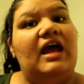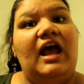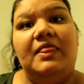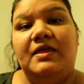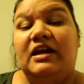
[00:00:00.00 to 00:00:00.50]

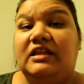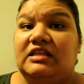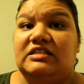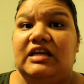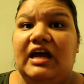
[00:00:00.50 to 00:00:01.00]
and then
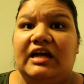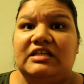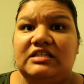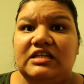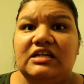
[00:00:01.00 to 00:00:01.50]

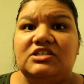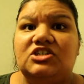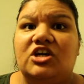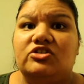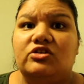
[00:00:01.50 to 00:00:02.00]
at 6
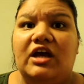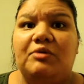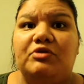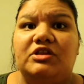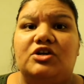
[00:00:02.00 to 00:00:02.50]
she also
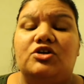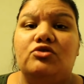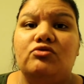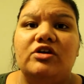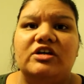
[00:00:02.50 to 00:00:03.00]
came with the
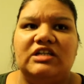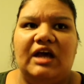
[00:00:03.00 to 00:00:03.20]
new nurse.